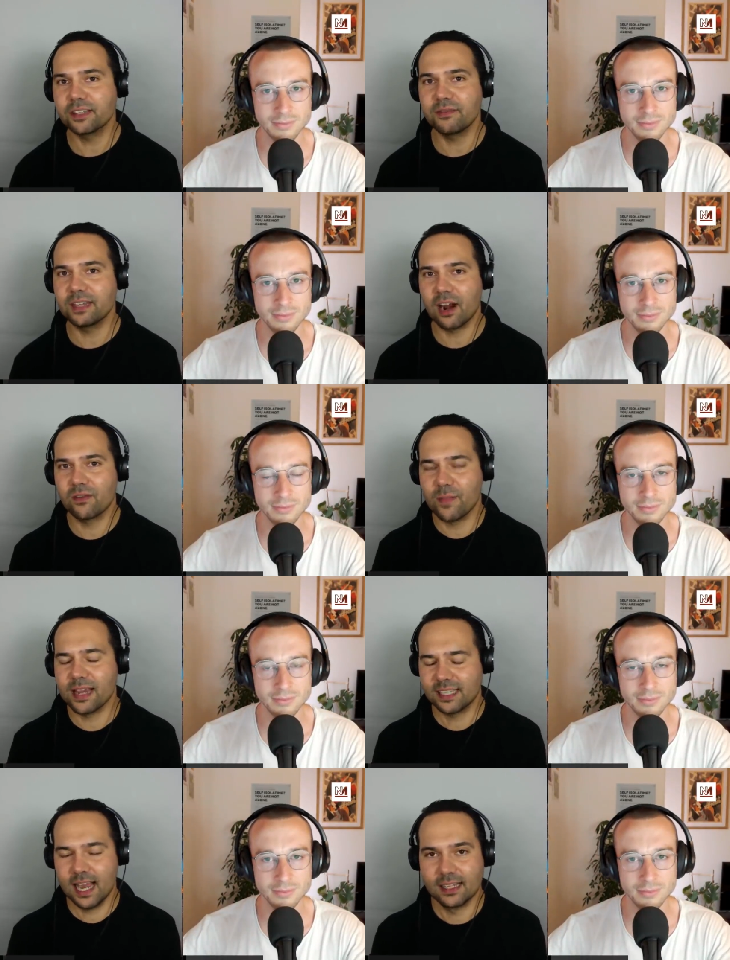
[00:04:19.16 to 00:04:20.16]
Speaker 1: of doesn't even care if he
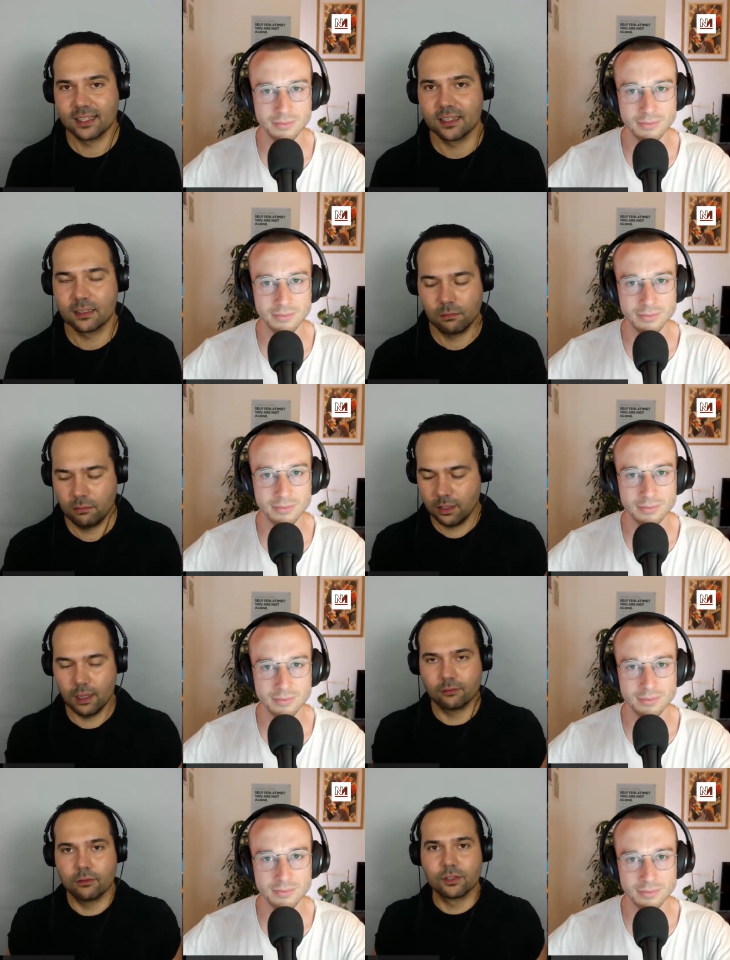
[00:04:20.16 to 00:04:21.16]
makes sense. He's like, well,
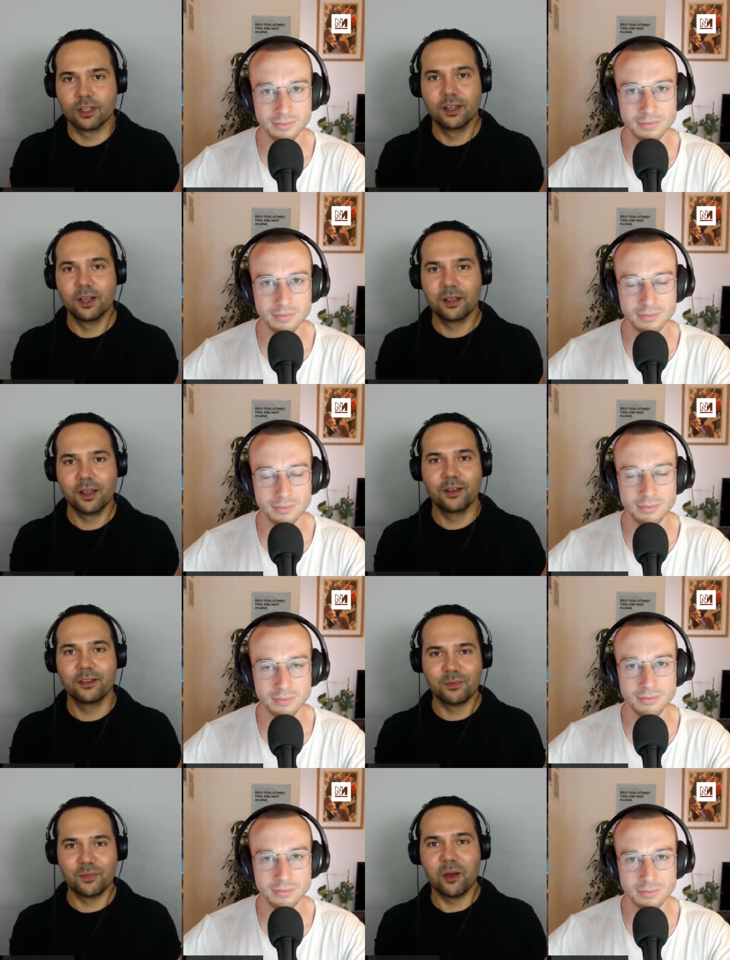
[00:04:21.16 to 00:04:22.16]
yeah, well,
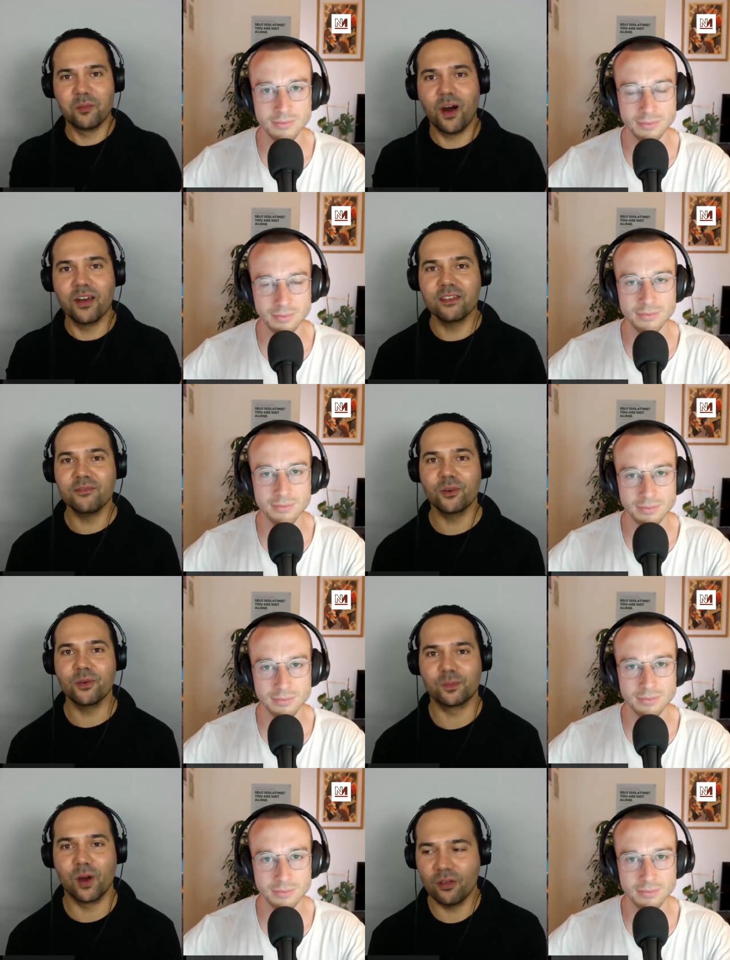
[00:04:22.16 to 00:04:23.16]
you buy the
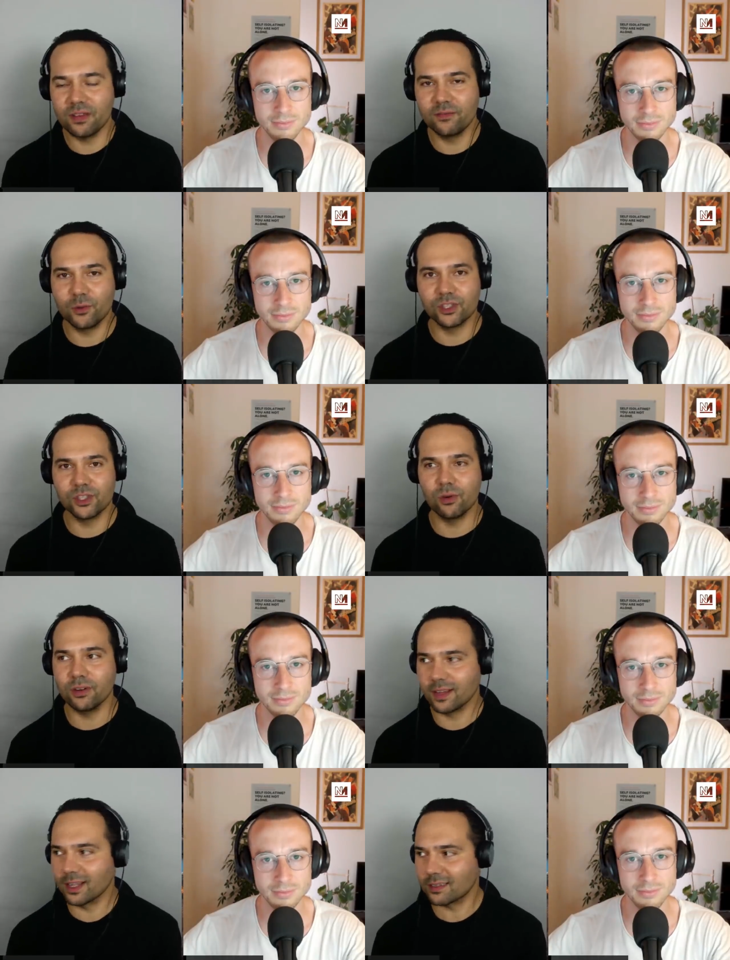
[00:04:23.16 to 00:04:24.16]
influence, buy all the influence you
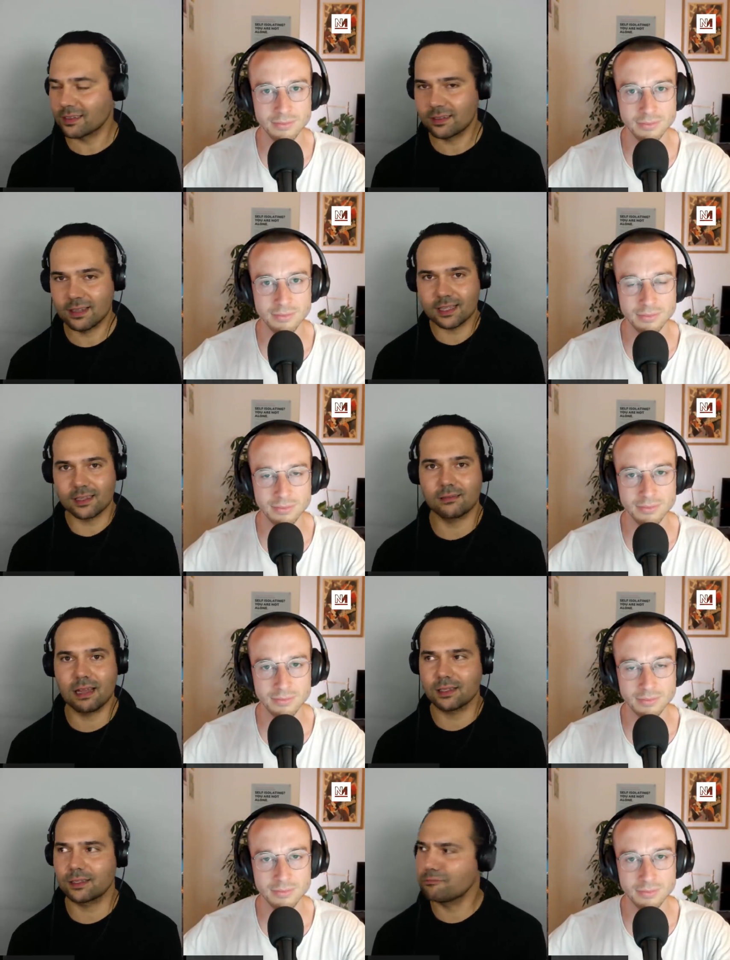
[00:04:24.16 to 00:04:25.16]
want, and that's that's
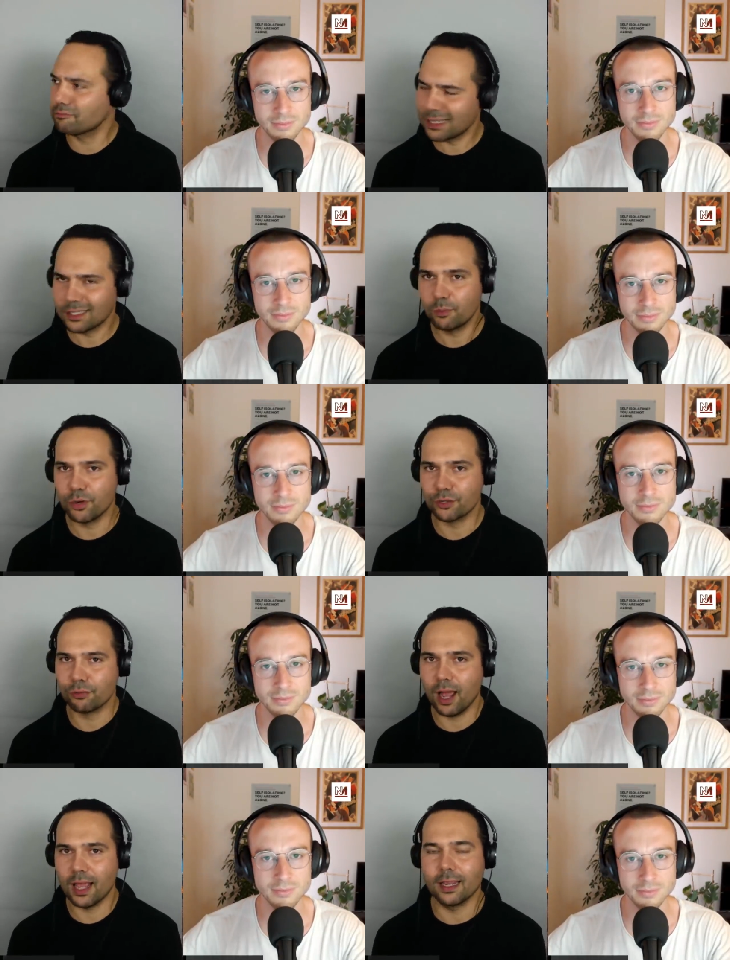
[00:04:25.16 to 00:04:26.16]
that's
Speaker 2: the, that's the
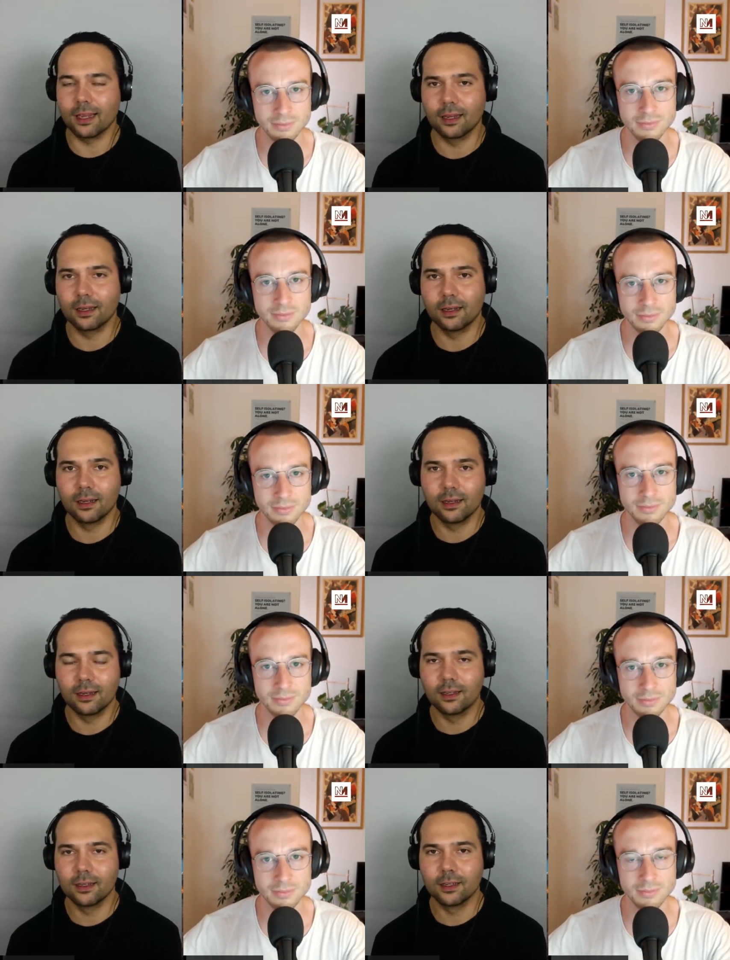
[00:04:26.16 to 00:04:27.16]
British way.
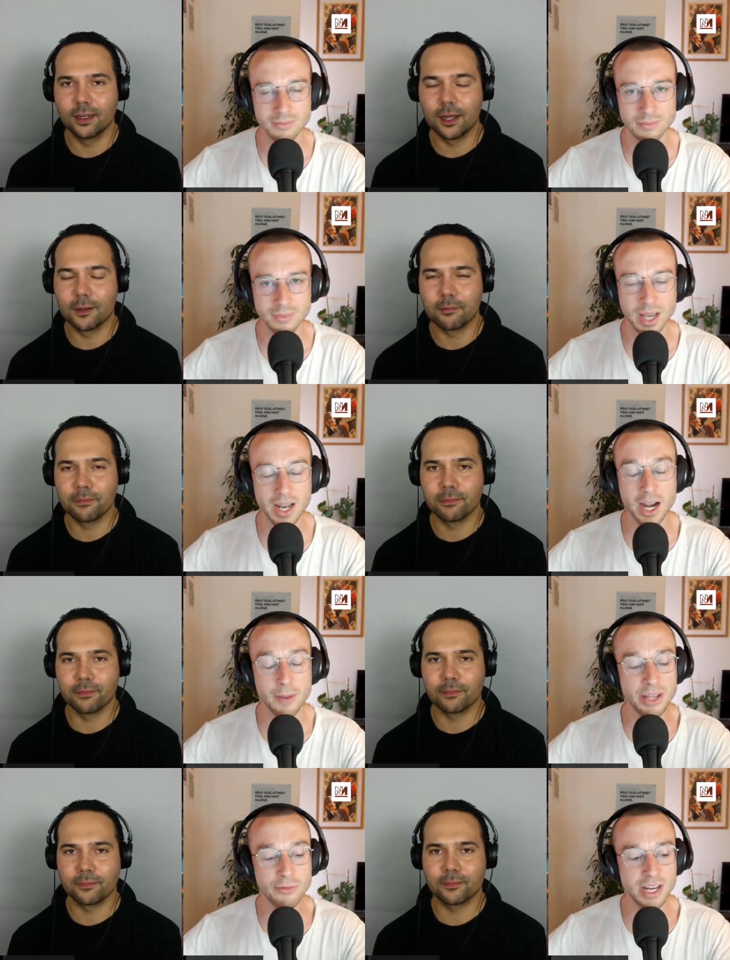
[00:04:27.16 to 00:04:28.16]
And, and I
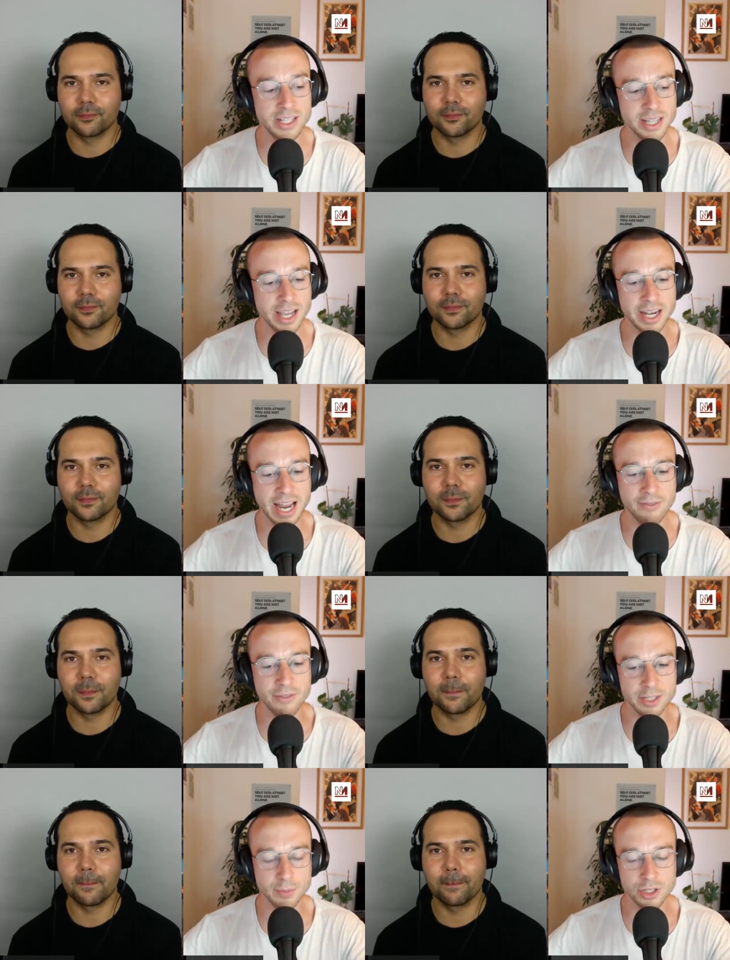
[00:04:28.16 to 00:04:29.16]
mean, the reason they can have
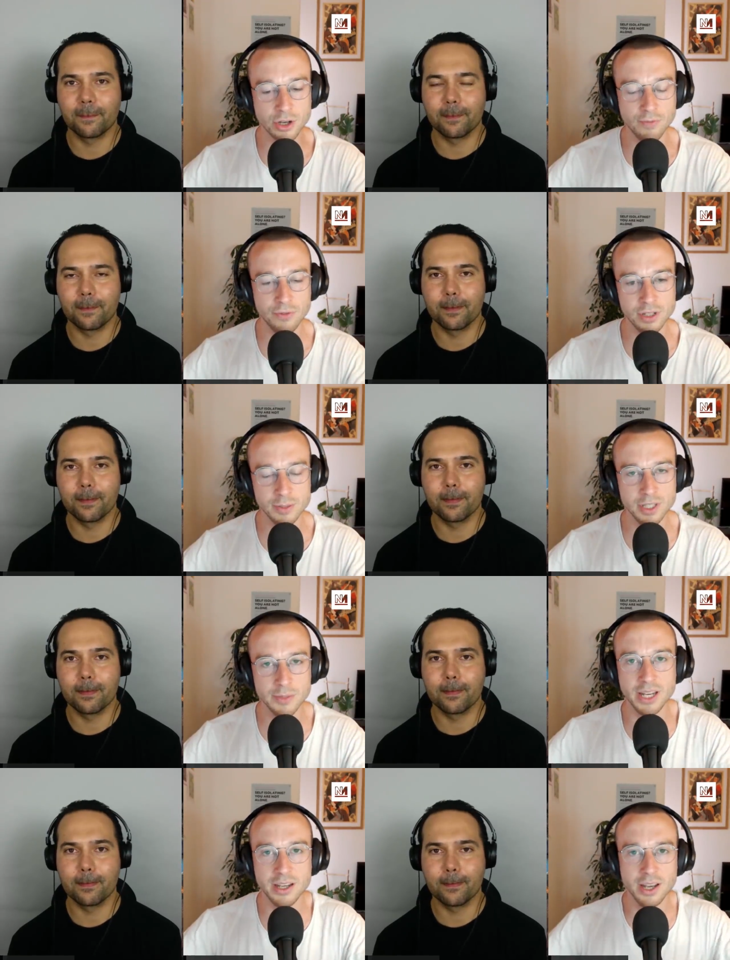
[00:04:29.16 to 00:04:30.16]
this much confidence, because I
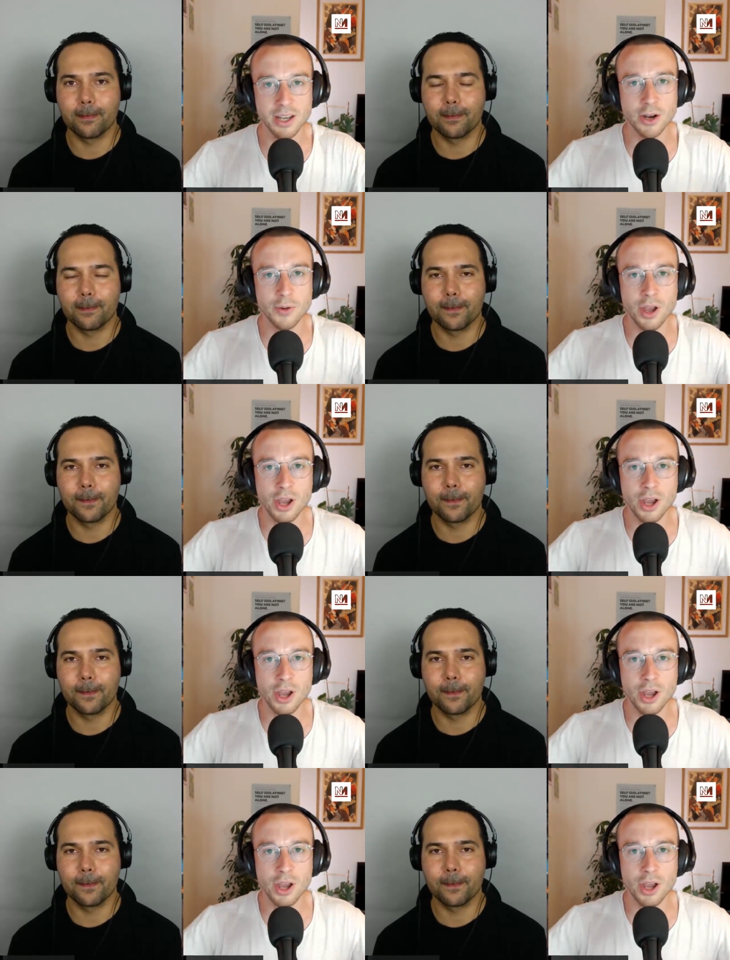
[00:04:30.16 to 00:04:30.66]
mean, you know,